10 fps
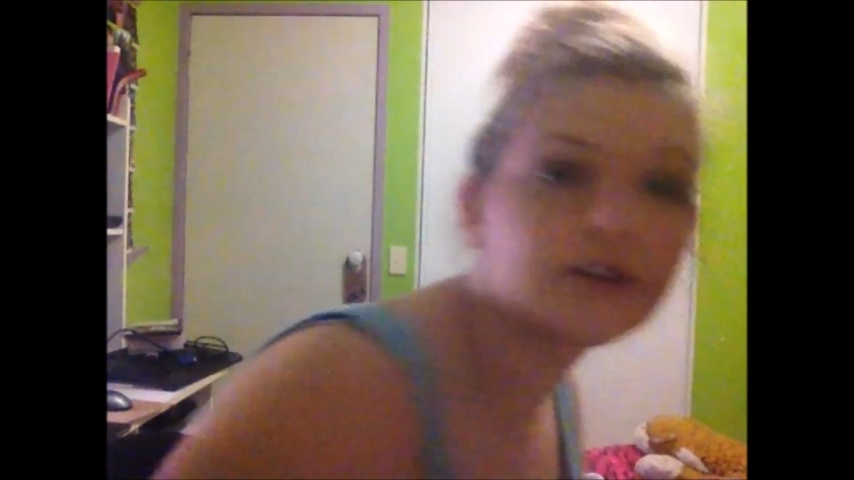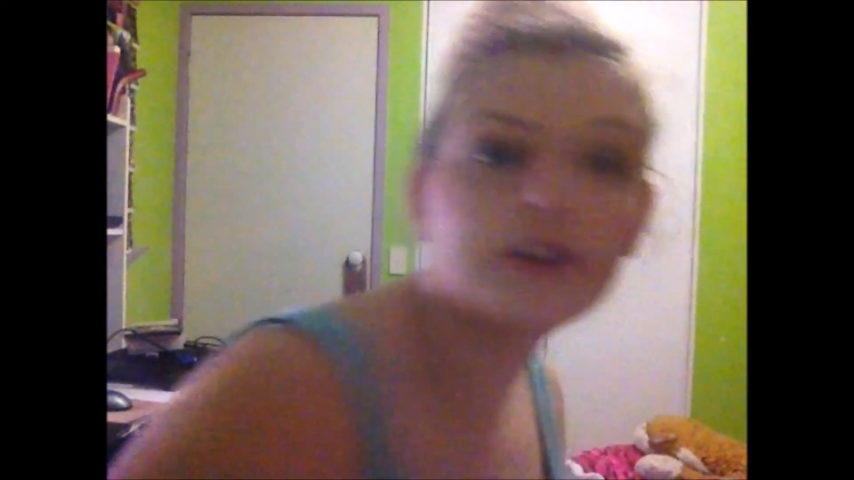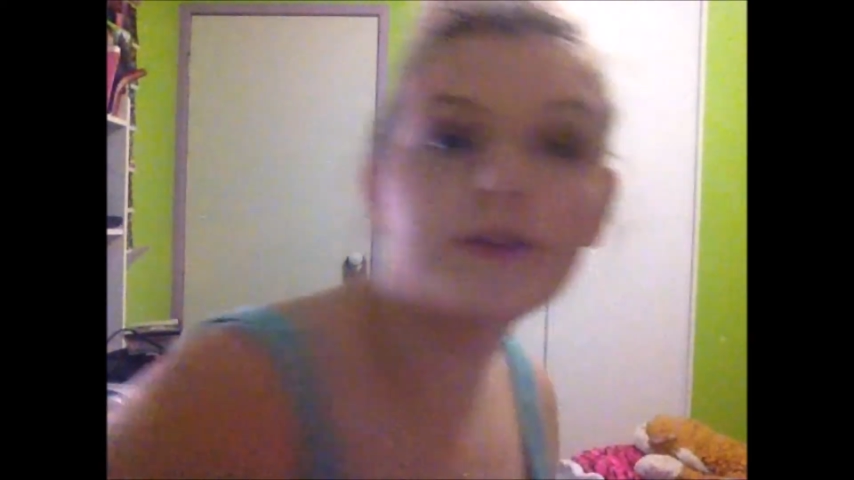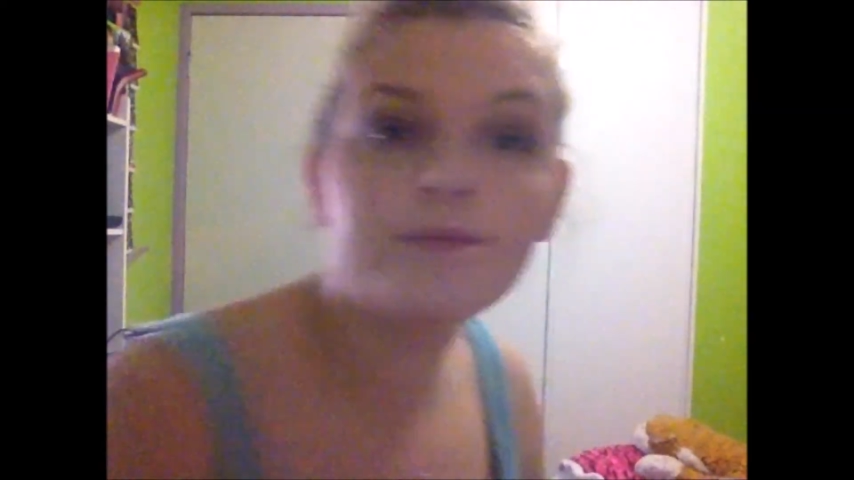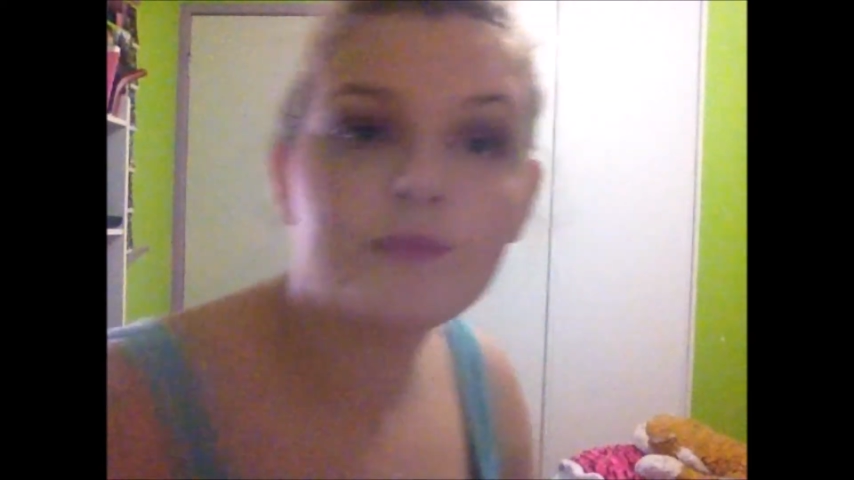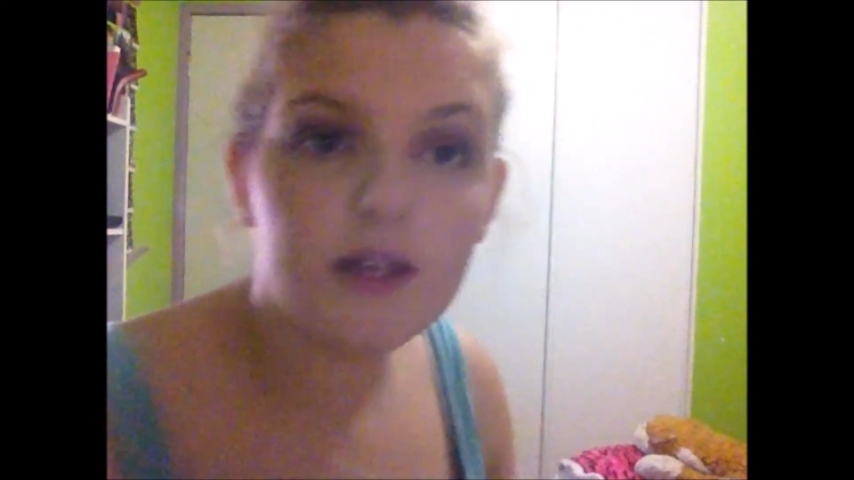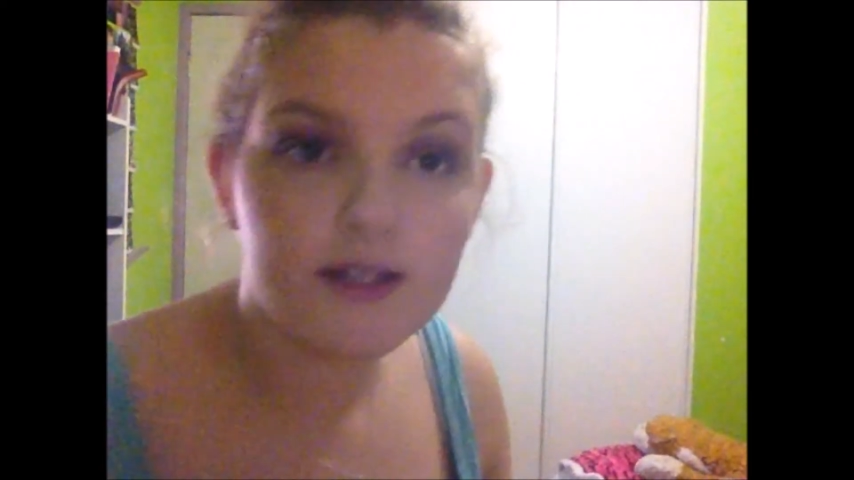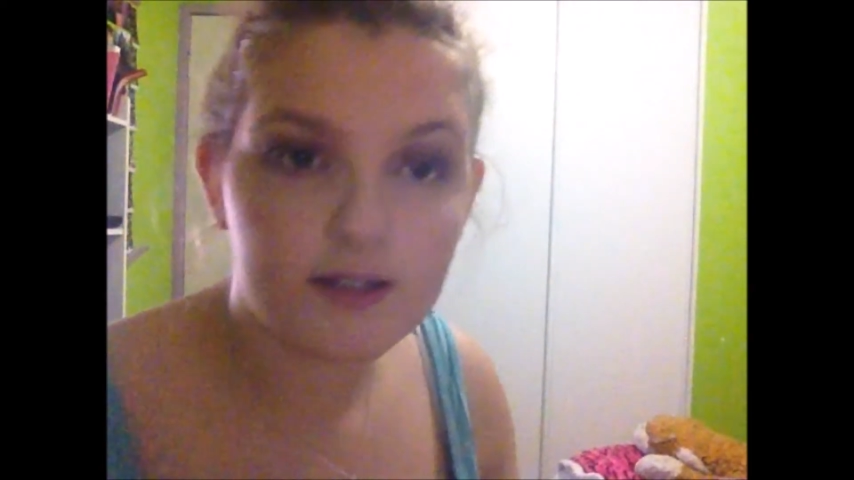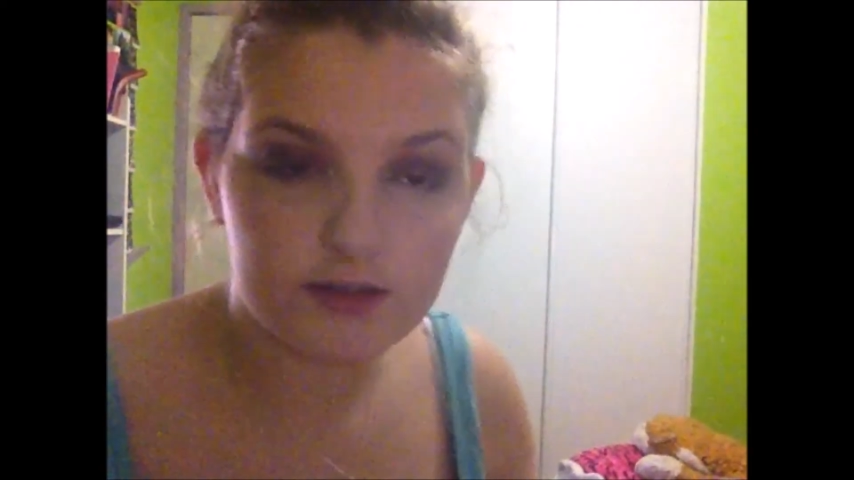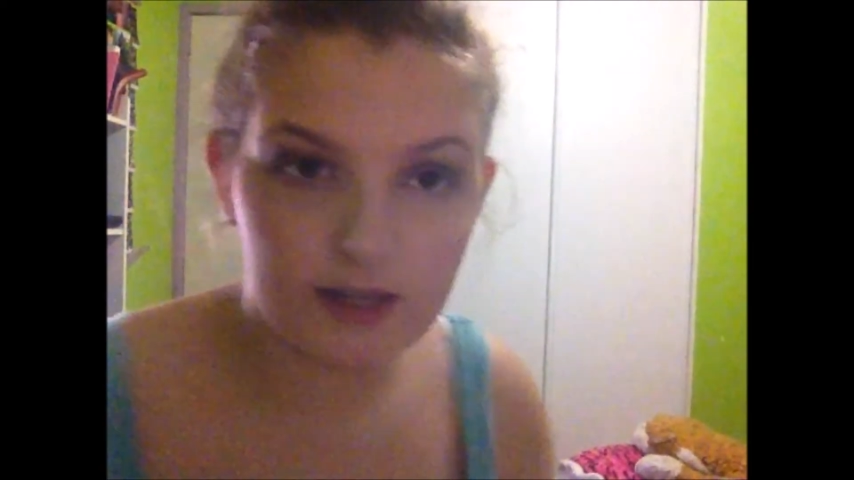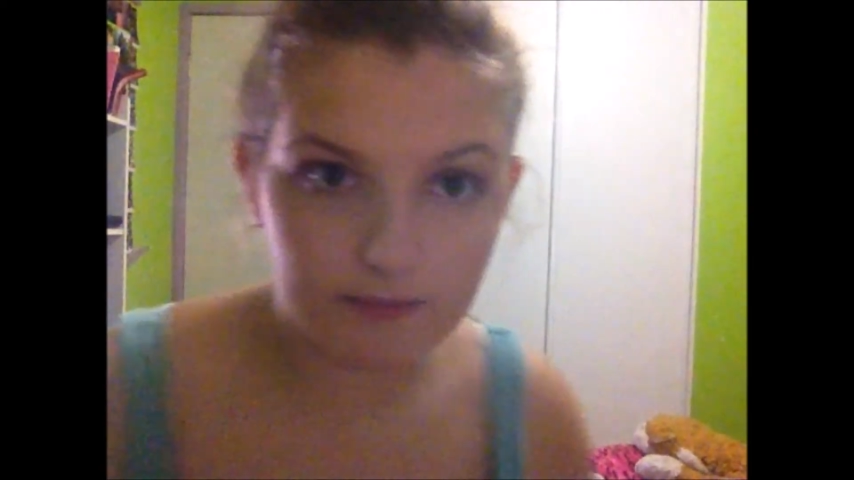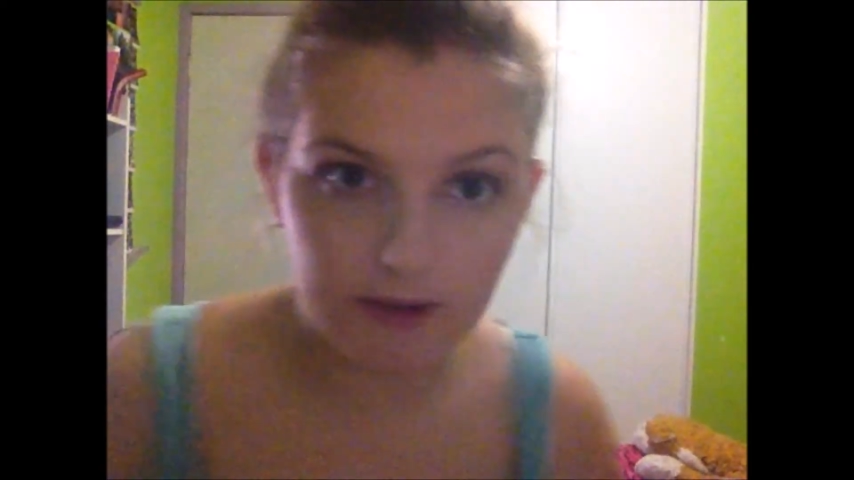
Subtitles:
do I'll take